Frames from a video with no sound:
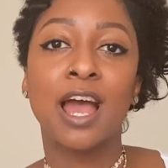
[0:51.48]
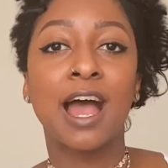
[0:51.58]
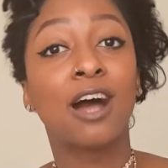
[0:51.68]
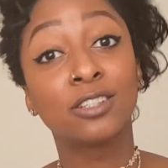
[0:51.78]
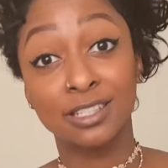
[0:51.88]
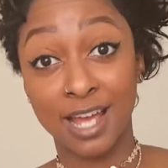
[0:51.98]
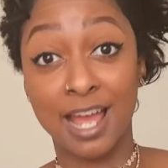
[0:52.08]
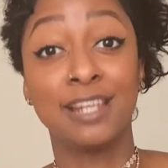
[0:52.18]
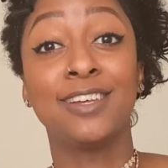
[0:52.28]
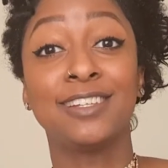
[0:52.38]
How did
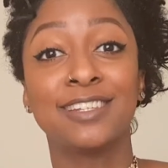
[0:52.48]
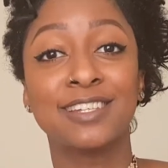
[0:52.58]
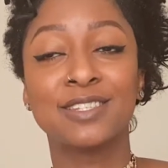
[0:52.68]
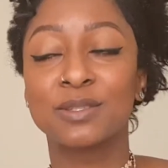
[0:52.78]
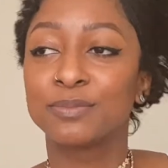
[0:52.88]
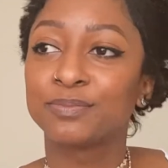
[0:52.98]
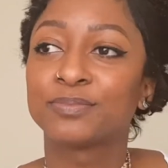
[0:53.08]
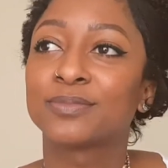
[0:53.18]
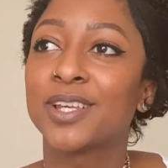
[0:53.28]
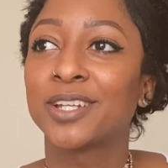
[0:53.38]
I learn this?
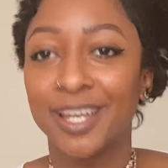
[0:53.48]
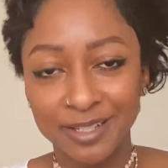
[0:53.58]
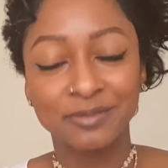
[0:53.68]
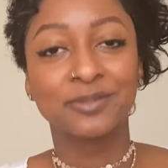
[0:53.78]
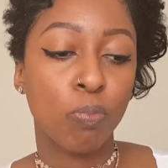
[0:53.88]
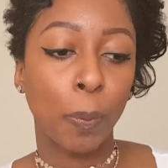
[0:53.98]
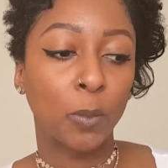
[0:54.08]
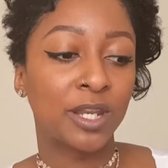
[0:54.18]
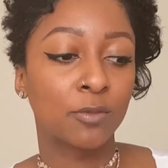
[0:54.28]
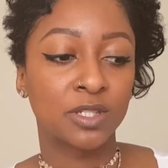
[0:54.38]
Okay,
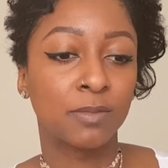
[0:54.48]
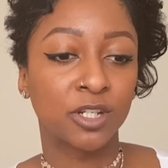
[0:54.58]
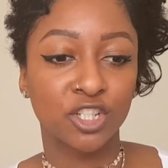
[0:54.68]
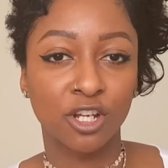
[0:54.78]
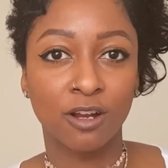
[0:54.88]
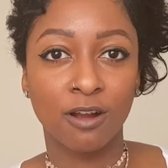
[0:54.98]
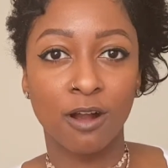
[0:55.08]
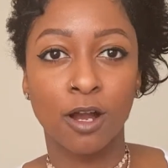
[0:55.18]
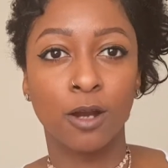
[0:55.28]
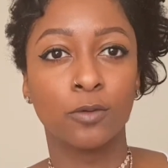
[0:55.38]
when I was much younger,
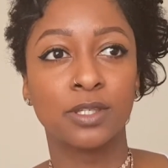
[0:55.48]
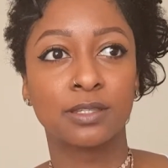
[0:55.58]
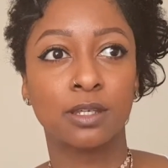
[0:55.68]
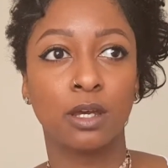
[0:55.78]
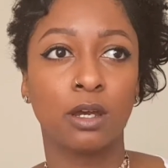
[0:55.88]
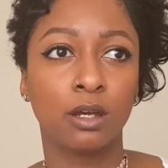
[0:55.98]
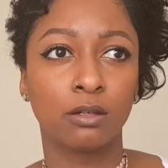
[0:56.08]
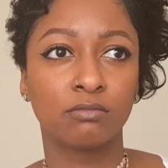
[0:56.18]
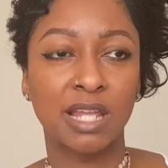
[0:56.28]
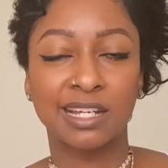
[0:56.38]
I was
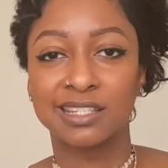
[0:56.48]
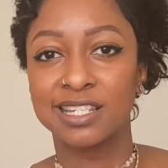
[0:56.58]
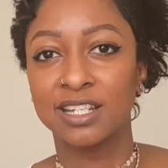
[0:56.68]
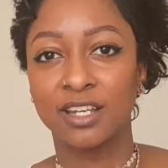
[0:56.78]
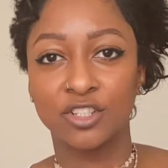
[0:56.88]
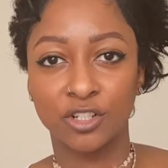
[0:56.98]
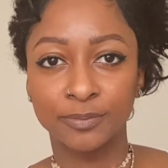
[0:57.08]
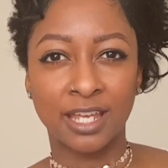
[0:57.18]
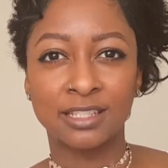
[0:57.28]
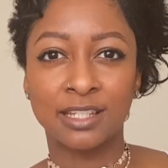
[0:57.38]
like a teenager,
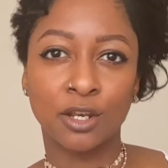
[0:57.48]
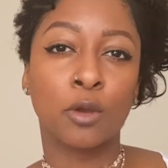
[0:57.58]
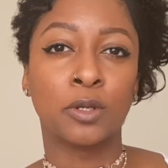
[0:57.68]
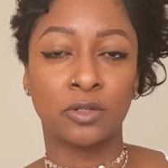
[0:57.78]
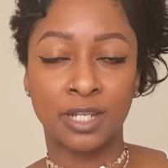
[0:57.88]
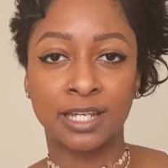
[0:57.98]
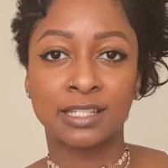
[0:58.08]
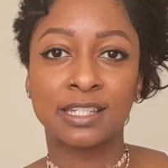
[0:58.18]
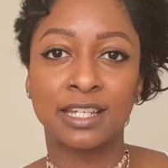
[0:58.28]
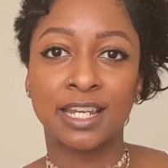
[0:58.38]
18 going on
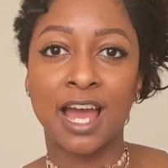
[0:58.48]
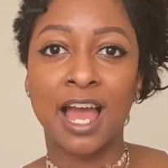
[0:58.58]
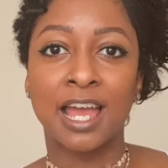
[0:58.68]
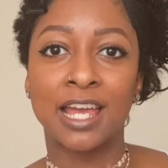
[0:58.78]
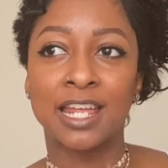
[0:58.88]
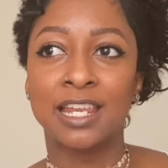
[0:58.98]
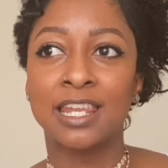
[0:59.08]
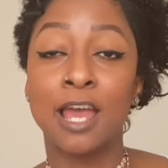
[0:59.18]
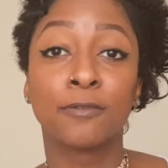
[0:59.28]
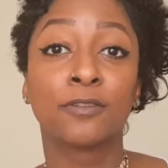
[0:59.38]
19, I
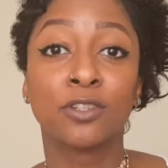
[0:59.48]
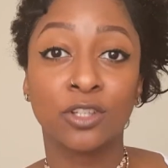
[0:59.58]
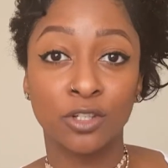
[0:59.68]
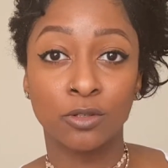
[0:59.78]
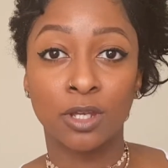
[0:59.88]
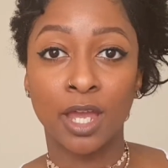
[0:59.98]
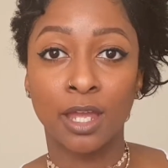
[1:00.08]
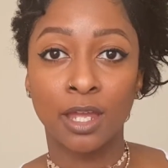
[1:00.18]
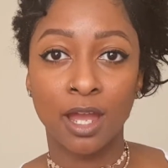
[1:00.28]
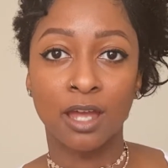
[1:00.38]
left the
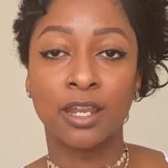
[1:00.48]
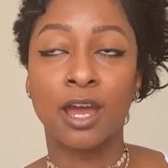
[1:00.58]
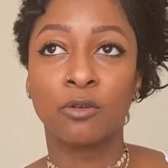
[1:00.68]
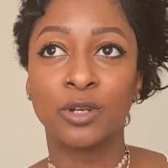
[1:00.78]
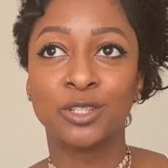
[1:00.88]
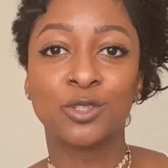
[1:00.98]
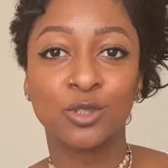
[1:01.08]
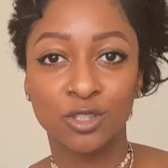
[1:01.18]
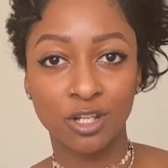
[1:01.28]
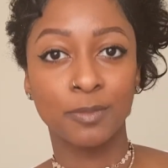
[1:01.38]
UK and I went
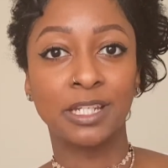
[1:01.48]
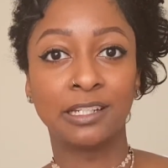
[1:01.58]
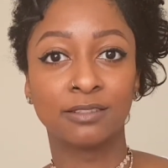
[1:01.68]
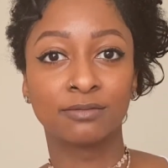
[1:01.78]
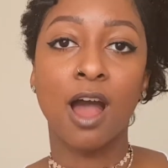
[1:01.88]
to Germany.